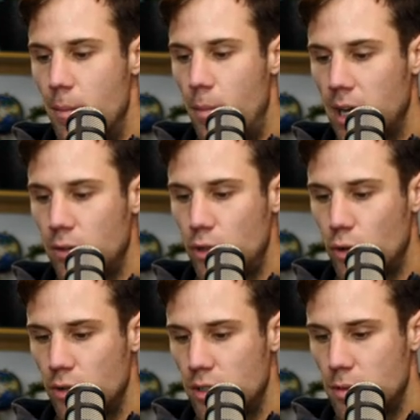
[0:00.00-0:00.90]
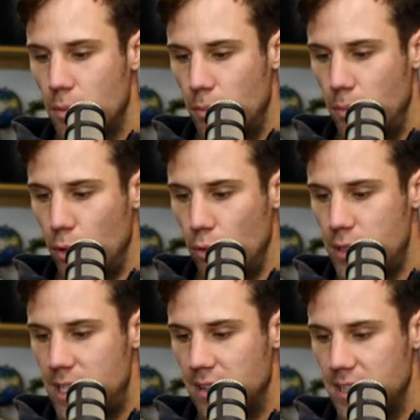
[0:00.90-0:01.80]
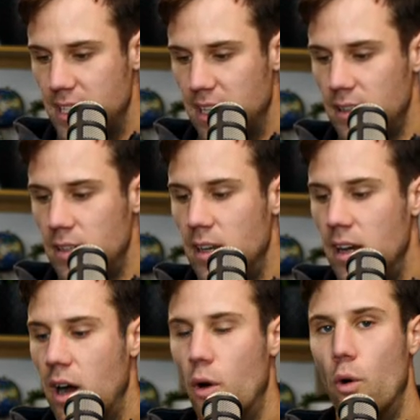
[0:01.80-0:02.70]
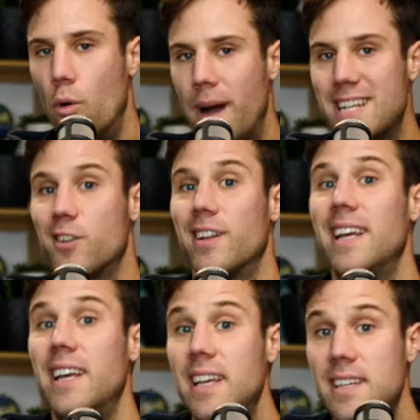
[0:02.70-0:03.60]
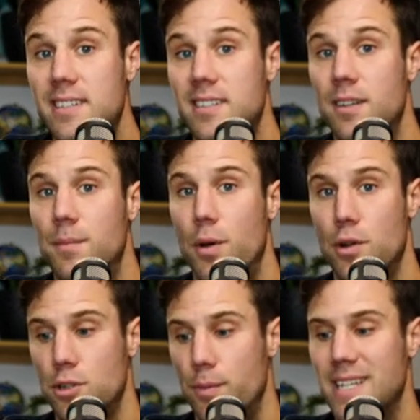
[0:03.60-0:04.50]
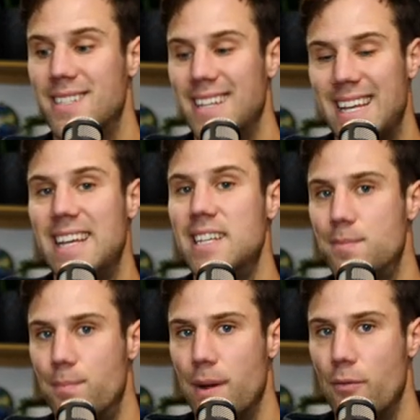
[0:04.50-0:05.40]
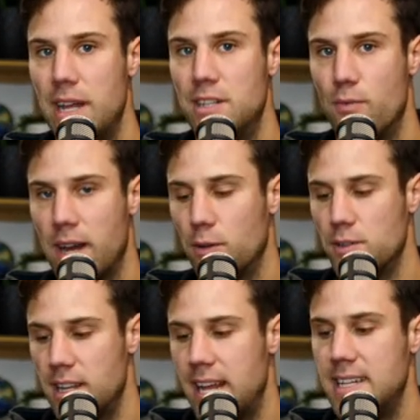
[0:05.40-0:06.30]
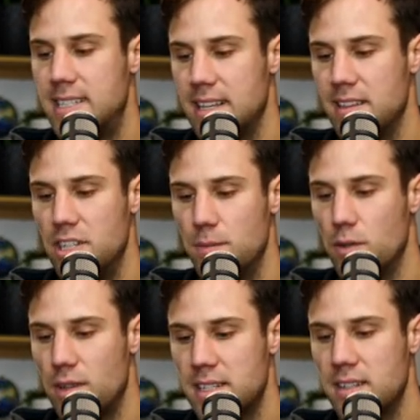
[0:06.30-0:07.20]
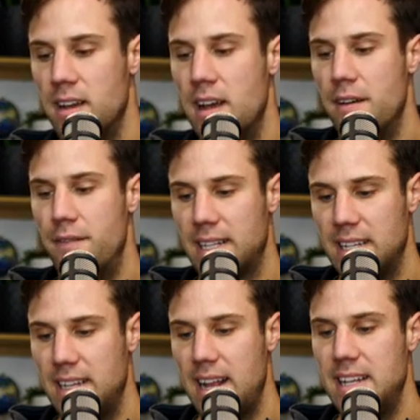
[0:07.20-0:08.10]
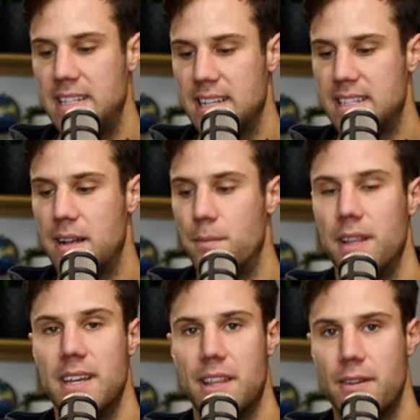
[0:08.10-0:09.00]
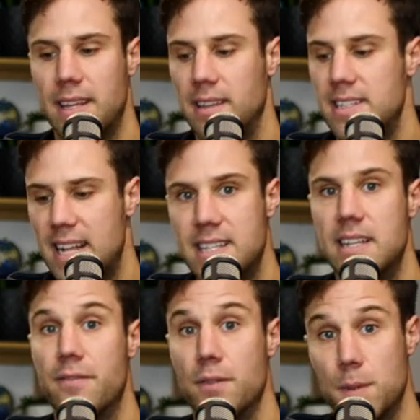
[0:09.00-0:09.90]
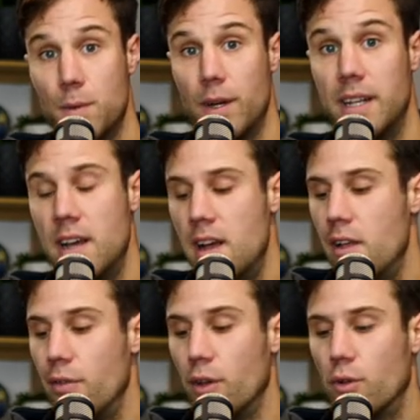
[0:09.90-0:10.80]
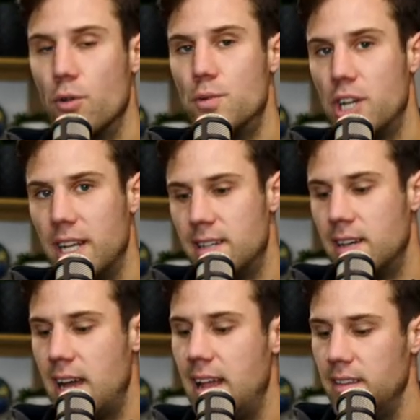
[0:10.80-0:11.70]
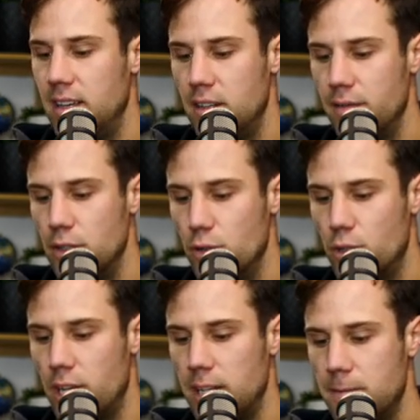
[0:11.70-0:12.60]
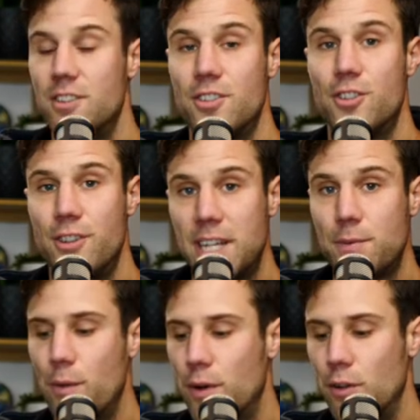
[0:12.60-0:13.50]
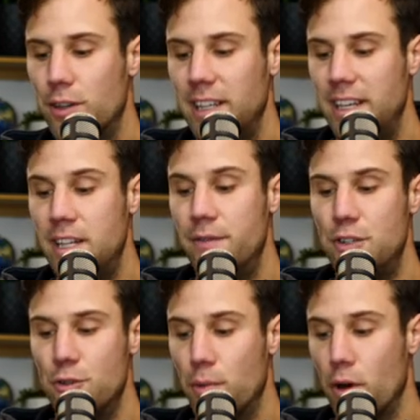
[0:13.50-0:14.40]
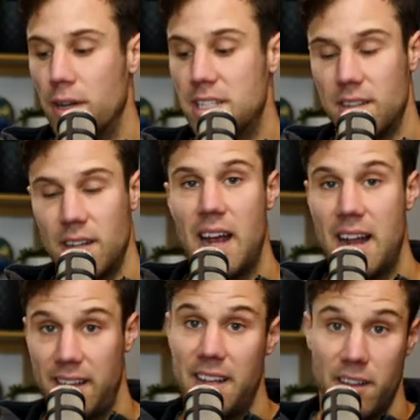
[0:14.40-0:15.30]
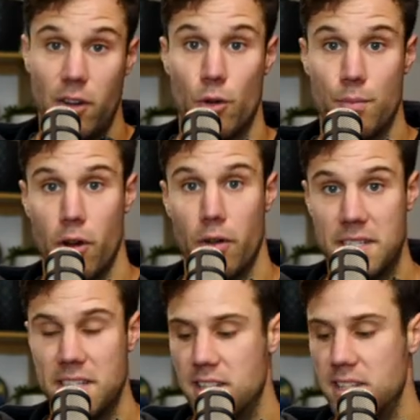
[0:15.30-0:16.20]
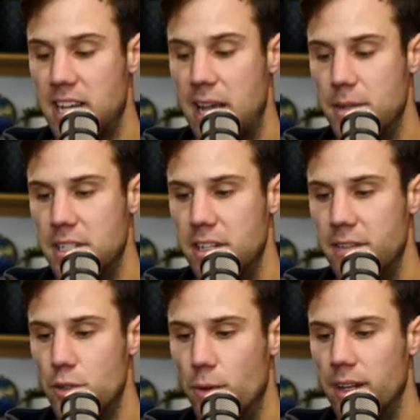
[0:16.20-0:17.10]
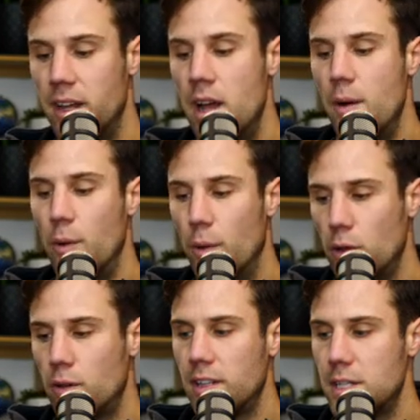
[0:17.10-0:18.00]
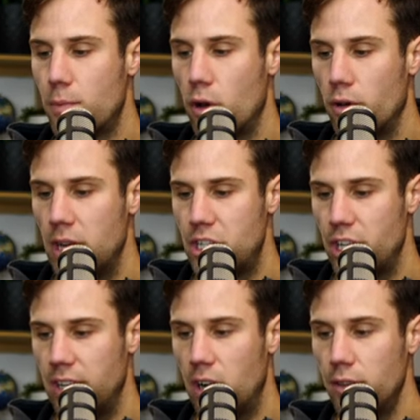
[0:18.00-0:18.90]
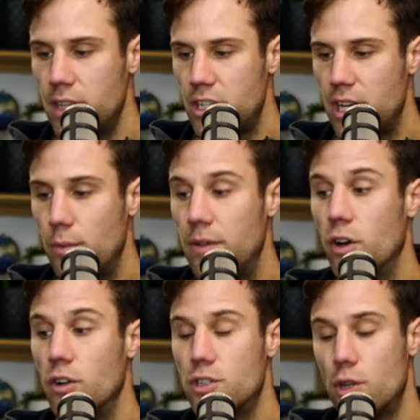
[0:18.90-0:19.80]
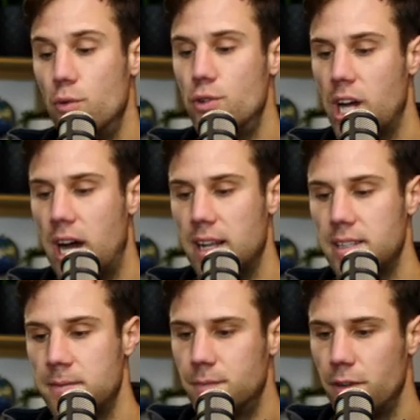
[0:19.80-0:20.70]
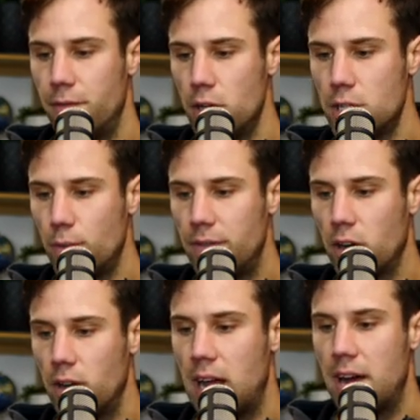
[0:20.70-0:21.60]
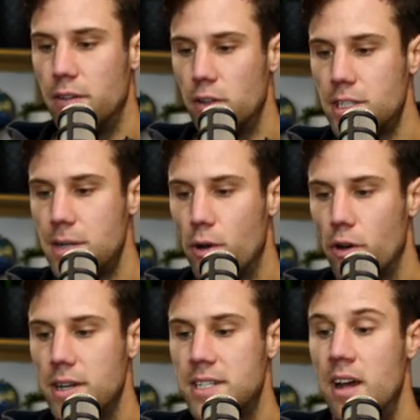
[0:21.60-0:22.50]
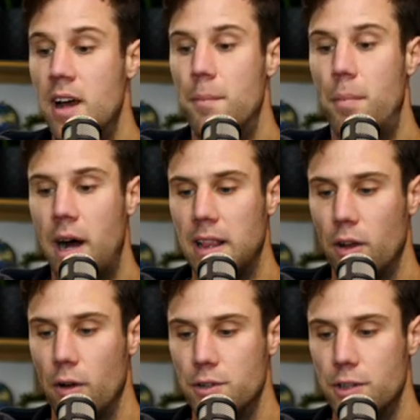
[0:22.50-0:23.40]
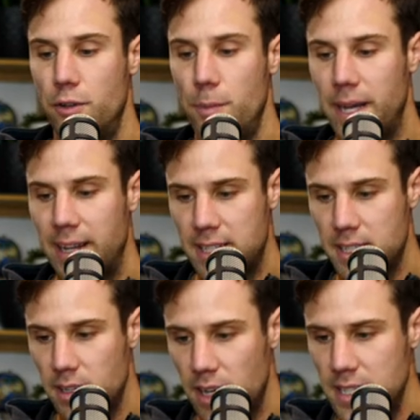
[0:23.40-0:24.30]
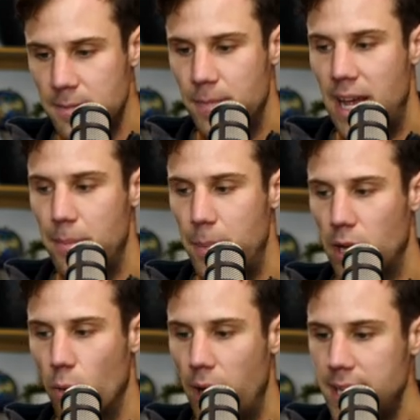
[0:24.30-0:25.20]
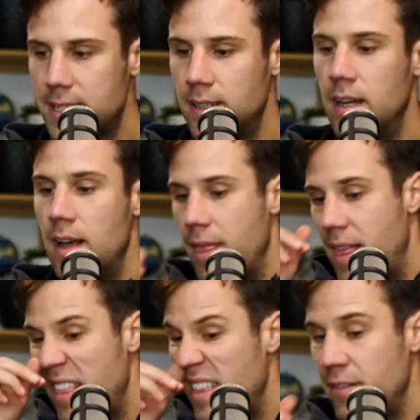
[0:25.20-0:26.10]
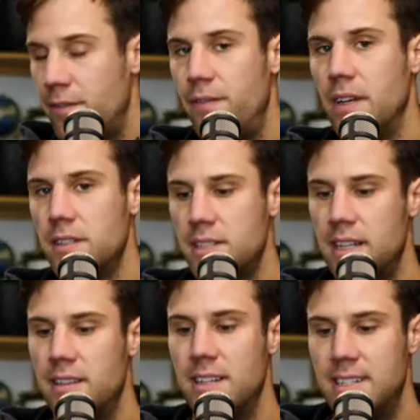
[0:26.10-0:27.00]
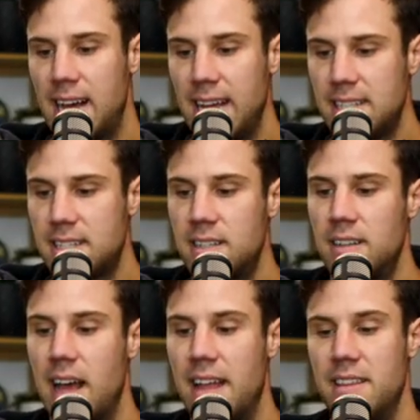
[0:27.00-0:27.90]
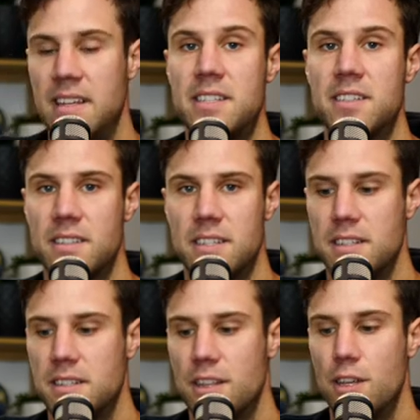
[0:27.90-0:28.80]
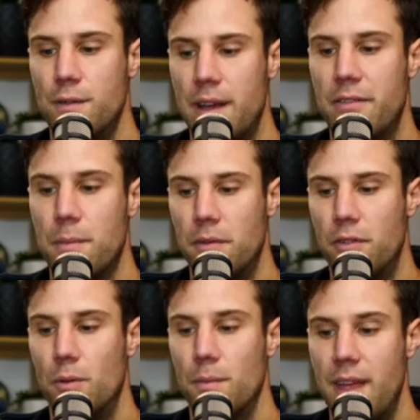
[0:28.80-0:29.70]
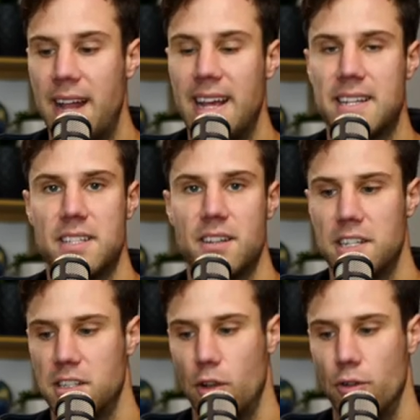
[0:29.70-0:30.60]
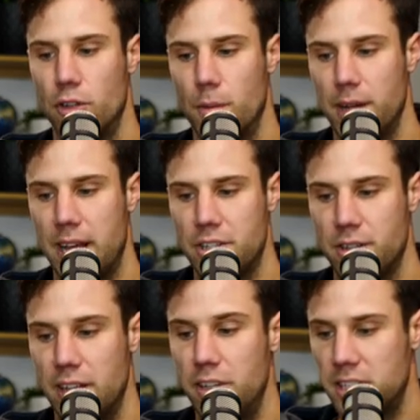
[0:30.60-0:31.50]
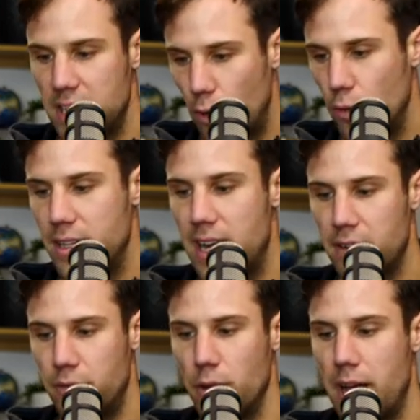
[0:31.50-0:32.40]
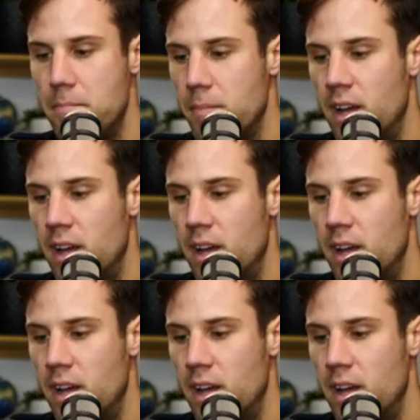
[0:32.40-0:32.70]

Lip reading: Michael Jordan's blue cells here are all based on his personal bests and his records that he's set in the gym. So it doesn't factor in any sets done by the other athletes. That's the difference between the group sheet and the individual sheet. So next we want to look at the individual progress. And again, the group progress is the same as the individual one. We want to look at this progress sheet. On this sheet, we've got 2 charts. So first we've got our velocity progress by load. So if you pick an exercise and pick a weight, that then fills in the dates and the instances that you've ever performed that exercise and load combination. And you can see all the data for that.